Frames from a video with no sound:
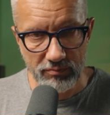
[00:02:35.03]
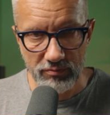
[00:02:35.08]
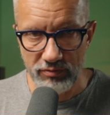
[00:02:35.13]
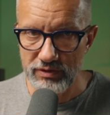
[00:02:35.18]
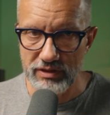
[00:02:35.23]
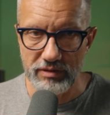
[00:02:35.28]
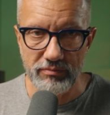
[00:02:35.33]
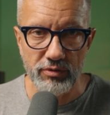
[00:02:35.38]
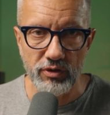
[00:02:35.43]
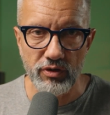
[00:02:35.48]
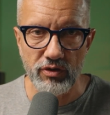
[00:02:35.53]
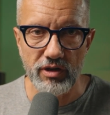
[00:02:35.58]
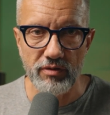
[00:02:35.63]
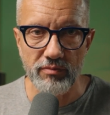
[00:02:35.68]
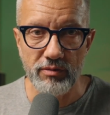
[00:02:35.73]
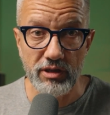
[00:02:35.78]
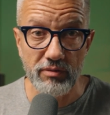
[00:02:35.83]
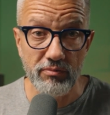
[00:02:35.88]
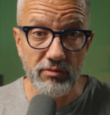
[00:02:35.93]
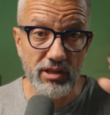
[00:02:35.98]
Some
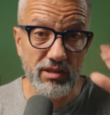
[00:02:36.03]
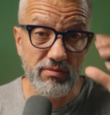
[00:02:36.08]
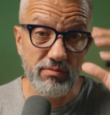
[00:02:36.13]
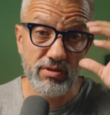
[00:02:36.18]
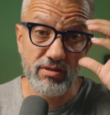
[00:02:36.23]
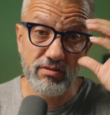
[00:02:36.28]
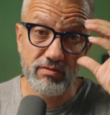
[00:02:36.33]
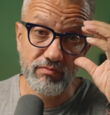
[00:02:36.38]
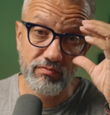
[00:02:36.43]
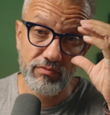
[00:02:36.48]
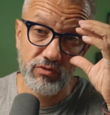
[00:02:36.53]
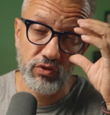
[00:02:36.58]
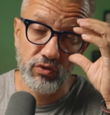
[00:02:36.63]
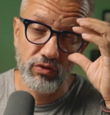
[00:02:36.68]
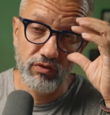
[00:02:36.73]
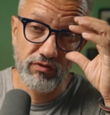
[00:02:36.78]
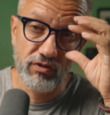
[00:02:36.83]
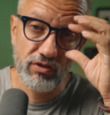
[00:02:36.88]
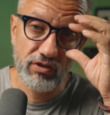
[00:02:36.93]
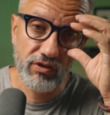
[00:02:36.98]
programming memes
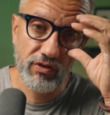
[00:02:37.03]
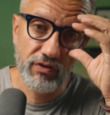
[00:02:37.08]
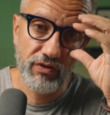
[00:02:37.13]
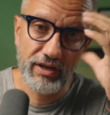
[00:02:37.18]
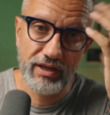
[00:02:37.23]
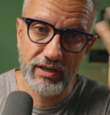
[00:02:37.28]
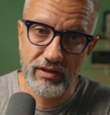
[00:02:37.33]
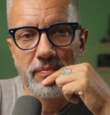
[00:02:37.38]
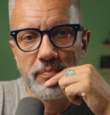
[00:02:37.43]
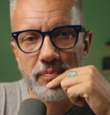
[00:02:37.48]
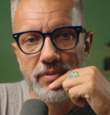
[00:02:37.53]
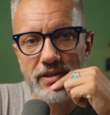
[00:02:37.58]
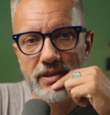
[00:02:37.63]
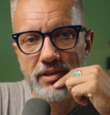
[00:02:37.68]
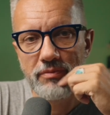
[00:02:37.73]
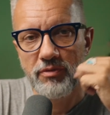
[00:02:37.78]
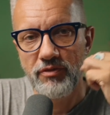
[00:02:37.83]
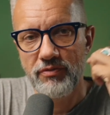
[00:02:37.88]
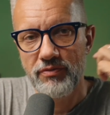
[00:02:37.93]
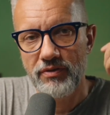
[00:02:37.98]
could work great.
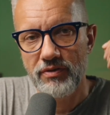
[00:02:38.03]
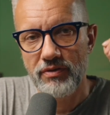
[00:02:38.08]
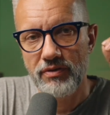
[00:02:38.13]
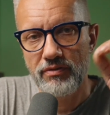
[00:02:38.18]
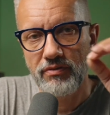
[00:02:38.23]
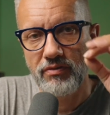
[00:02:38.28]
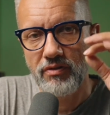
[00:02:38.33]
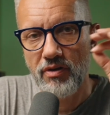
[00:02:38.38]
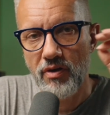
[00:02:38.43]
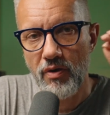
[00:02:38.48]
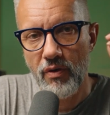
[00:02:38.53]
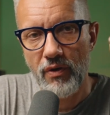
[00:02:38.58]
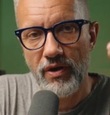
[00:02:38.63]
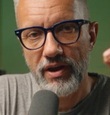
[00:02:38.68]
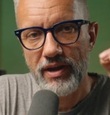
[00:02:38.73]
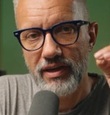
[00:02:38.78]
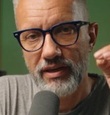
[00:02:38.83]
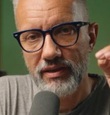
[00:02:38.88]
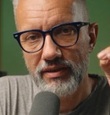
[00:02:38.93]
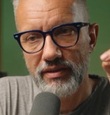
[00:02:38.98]
But before you
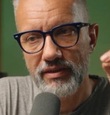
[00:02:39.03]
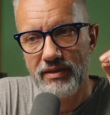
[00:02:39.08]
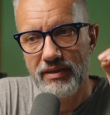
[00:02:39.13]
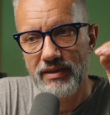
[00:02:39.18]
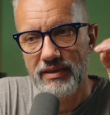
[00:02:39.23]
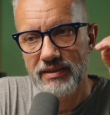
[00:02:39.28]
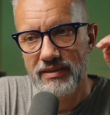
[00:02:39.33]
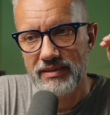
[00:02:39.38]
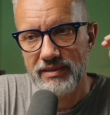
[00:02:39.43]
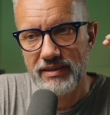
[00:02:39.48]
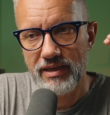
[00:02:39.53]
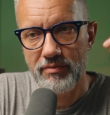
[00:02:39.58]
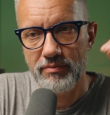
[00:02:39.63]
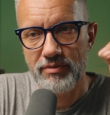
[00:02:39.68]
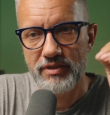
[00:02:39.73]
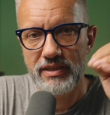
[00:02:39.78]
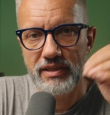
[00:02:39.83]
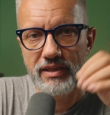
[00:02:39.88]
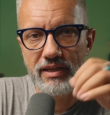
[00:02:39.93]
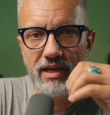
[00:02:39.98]
create
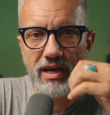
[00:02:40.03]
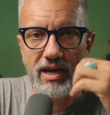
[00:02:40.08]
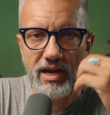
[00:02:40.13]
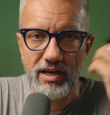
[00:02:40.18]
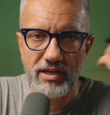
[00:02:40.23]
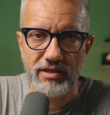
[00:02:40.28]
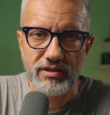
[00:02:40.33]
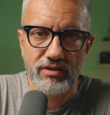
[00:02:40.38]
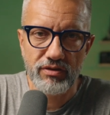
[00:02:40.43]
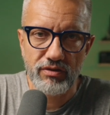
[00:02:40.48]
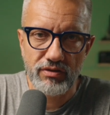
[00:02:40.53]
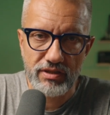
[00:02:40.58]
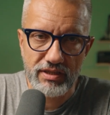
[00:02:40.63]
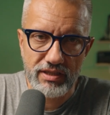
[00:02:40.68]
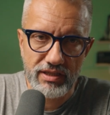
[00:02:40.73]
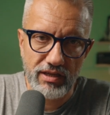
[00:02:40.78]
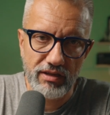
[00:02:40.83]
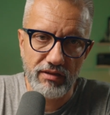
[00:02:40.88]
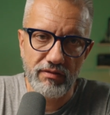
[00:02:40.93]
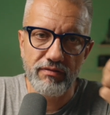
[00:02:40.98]
something, ask
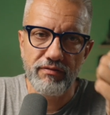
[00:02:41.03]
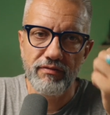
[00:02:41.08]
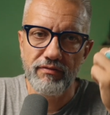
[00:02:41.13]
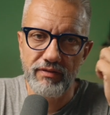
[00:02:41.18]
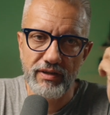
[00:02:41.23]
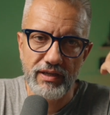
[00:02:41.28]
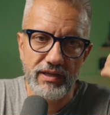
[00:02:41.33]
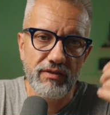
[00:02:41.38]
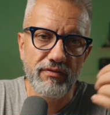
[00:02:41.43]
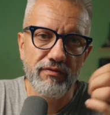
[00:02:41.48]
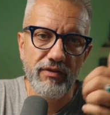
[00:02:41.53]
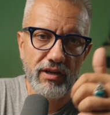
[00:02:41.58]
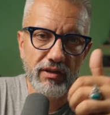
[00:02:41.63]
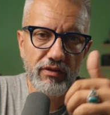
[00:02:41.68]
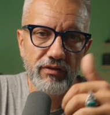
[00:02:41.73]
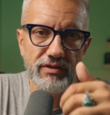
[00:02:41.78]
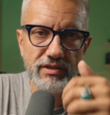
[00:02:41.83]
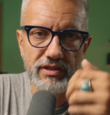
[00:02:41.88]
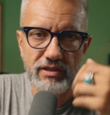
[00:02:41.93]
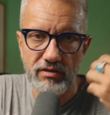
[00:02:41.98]
yourself what
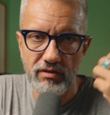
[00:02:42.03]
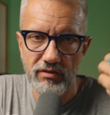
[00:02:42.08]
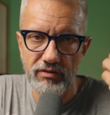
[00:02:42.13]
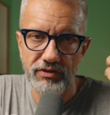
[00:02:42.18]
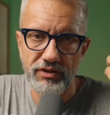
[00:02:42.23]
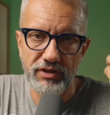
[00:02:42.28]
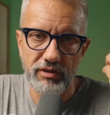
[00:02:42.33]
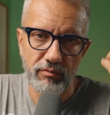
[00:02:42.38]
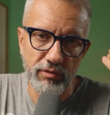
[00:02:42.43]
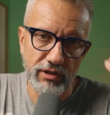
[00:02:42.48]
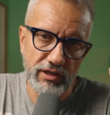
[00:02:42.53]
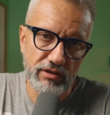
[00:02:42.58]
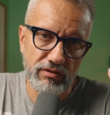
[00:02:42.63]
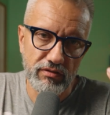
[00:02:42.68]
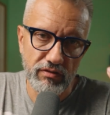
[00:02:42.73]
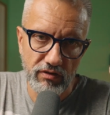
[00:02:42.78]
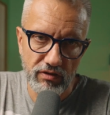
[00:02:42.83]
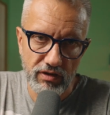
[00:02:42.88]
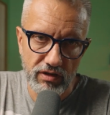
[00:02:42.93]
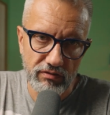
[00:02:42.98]
value this content brings
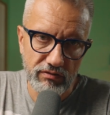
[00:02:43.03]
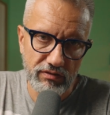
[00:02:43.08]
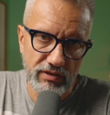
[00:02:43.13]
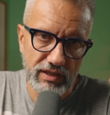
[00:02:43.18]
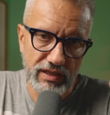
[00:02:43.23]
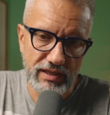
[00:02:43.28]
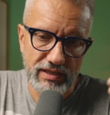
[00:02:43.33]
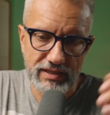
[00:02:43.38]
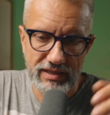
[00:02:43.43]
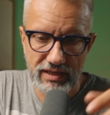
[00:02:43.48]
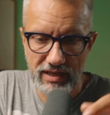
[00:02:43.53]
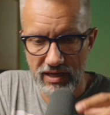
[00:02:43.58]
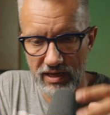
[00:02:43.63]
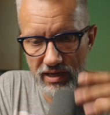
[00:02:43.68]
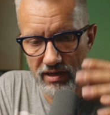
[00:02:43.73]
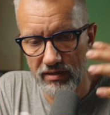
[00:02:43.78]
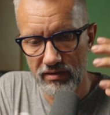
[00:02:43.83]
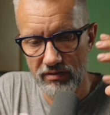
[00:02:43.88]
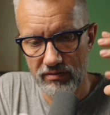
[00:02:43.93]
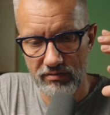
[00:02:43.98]
to your audience
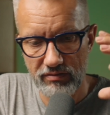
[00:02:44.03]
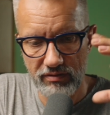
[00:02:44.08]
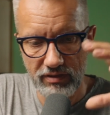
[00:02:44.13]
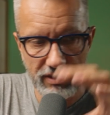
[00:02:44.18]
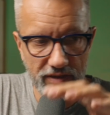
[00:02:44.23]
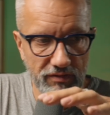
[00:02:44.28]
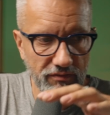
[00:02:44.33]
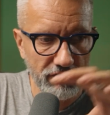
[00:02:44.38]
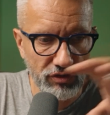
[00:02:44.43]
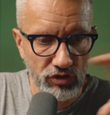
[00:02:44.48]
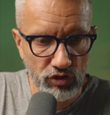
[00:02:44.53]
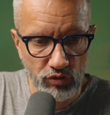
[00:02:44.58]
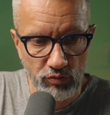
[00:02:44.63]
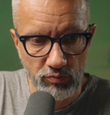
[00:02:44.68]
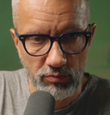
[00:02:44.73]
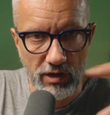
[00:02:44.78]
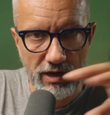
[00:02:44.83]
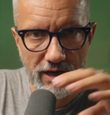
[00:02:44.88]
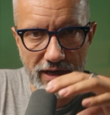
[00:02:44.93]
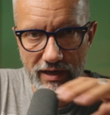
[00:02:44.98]
and in
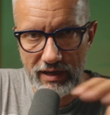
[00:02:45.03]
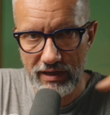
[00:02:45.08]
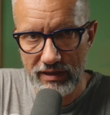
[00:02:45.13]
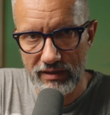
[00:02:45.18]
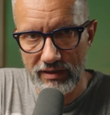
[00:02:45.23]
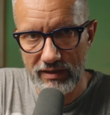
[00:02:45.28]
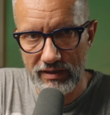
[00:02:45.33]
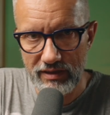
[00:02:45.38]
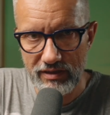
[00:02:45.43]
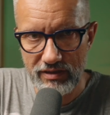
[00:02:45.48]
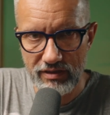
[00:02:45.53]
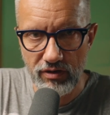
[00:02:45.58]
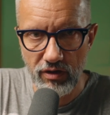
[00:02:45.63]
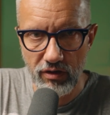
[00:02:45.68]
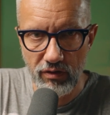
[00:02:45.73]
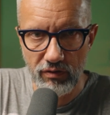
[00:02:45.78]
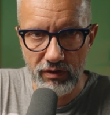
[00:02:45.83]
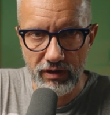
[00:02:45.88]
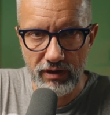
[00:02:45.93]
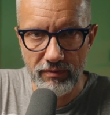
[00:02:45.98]
which bucket it is
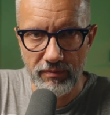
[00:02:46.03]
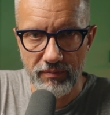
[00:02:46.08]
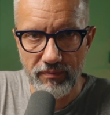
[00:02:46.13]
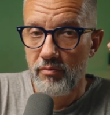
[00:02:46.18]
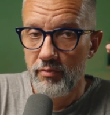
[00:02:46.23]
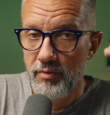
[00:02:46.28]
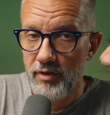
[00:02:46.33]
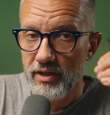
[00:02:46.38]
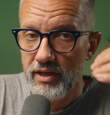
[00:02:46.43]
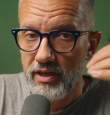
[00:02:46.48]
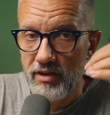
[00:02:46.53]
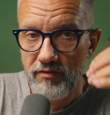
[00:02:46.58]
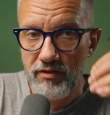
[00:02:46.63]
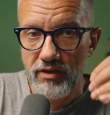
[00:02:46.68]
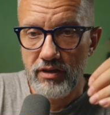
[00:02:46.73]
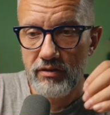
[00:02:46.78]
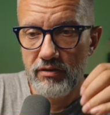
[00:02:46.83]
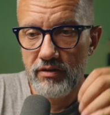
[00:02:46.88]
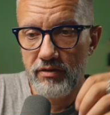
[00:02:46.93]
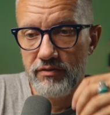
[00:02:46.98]
going. Bringing
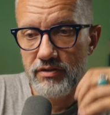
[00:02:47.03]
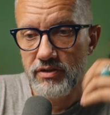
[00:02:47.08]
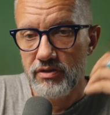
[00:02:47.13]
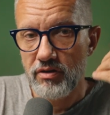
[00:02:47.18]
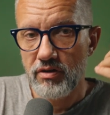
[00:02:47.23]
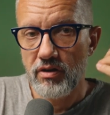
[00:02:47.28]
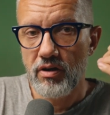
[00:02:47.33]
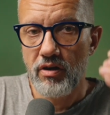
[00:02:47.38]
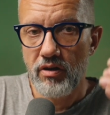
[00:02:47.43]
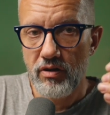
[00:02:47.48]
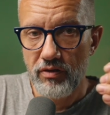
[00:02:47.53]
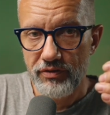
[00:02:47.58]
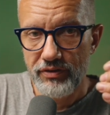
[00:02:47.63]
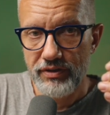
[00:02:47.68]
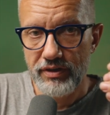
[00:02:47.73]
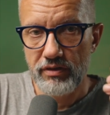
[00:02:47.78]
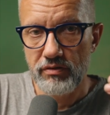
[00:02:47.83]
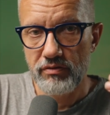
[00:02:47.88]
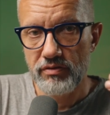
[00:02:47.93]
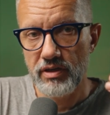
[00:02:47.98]
value with your
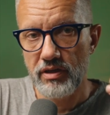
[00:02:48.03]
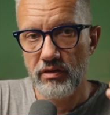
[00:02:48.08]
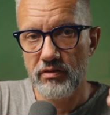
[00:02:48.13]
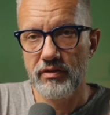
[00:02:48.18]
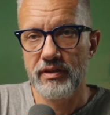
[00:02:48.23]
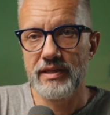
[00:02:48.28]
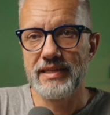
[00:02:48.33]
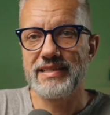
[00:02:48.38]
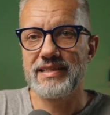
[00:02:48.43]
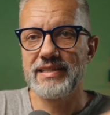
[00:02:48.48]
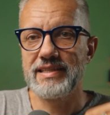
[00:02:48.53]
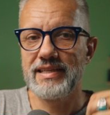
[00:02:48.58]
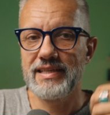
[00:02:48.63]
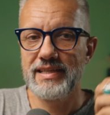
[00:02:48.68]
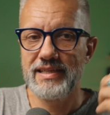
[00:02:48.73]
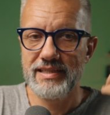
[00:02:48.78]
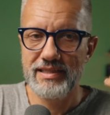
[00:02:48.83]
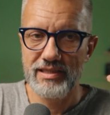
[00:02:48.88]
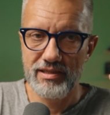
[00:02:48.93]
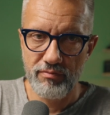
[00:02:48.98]
content to the audience
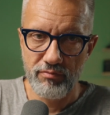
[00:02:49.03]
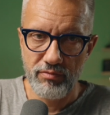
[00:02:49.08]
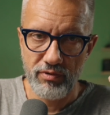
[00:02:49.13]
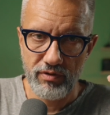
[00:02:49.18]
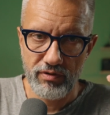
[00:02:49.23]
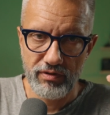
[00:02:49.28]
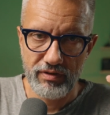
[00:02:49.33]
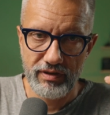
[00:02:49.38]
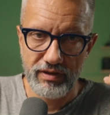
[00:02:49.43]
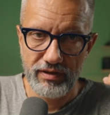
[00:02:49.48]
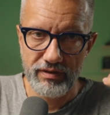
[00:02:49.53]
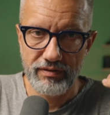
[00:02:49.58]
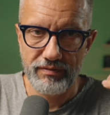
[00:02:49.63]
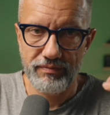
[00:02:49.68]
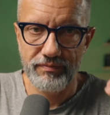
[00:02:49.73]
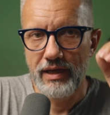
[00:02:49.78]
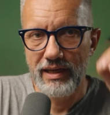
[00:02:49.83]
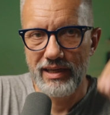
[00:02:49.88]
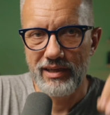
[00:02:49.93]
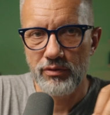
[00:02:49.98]
is important.
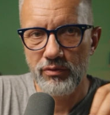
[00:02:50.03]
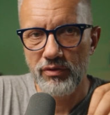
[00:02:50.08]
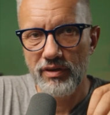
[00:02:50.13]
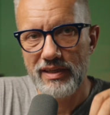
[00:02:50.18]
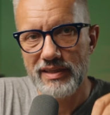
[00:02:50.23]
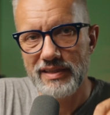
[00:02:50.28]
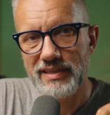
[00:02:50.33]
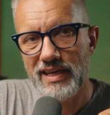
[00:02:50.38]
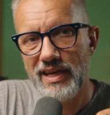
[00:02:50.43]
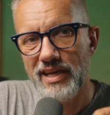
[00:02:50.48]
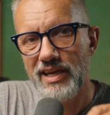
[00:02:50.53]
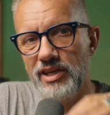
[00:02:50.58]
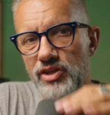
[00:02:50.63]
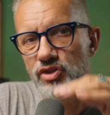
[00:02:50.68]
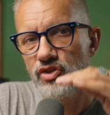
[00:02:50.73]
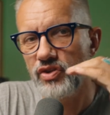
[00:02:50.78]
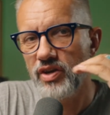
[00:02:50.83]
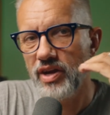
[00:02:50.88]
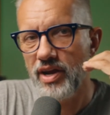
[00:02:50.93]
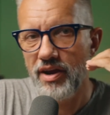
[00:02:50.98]
In today's
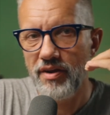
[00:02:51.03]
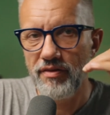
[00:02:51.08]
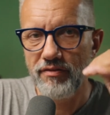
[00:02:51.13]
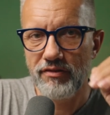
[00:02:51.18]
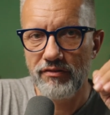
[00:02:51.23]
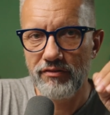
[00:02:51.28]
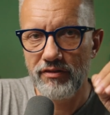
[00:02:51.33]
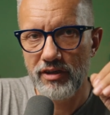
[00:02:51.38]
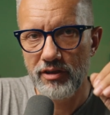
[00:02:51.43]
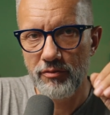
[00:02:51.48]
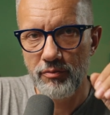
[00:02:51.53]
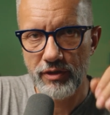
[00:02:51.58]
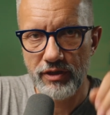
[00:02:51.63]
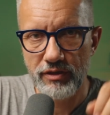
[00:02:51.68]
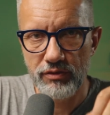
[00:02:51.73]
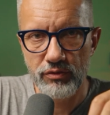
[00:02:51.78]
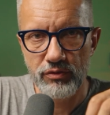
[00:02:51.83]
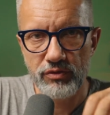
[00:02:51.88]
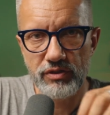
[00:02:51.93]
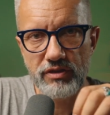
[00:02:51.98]
age, everyone
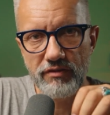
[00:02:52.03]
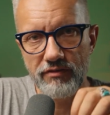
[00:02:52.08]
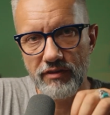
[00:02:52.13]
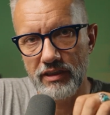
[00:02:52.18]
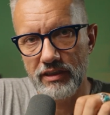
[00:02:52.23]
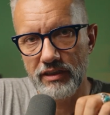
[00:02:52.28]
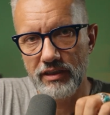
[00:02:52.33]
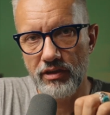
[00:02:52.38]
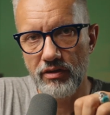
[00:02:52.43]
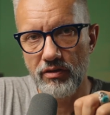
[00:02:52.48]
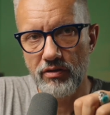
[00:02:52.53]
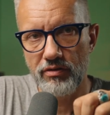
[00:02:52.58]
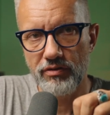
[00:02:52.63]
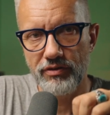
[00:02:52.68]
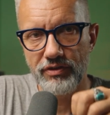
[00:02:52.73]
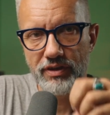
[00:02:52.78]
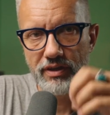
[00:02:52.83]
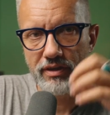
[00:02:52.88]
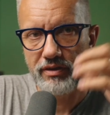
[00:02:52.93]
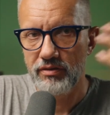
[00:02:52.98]
produces quality
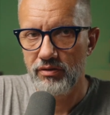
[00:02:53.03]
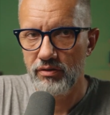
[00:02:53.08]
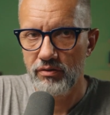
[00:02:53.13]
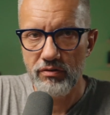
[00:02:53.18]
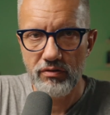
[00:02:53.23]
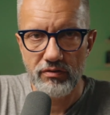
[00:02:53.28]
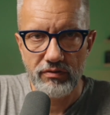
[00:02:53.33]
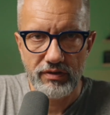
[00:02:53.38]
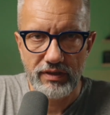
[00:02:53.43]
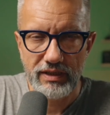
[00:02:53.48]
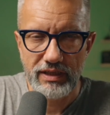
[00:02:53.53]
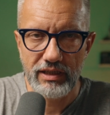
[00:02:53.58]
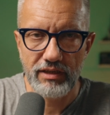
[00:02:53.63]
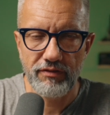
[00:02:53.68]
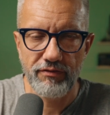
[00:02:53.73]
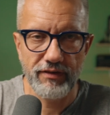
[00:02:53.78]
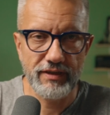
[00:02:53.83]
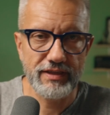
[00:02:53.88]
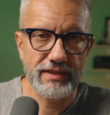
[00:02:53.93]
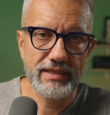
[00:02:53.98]
content. You don't need a
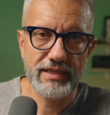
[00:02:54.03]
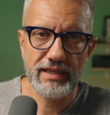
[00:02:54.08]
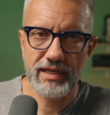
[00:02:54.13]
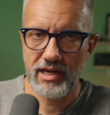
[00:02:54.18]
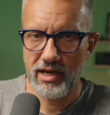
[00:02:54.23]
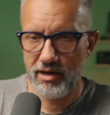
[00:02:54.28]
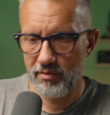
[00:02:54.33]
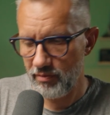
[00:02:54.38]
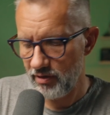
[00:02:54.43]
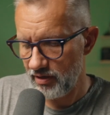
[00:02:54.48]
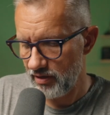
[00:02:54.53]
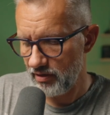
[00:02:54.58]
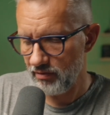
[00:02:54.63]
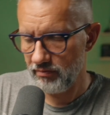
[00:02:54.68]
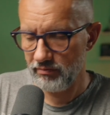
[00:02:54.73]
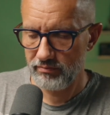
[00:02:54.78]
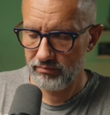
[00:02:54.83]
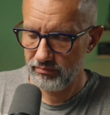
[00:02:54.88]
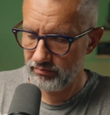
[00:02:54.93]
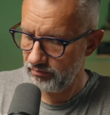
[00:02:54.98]
fancy
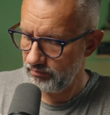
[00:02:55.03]
camera.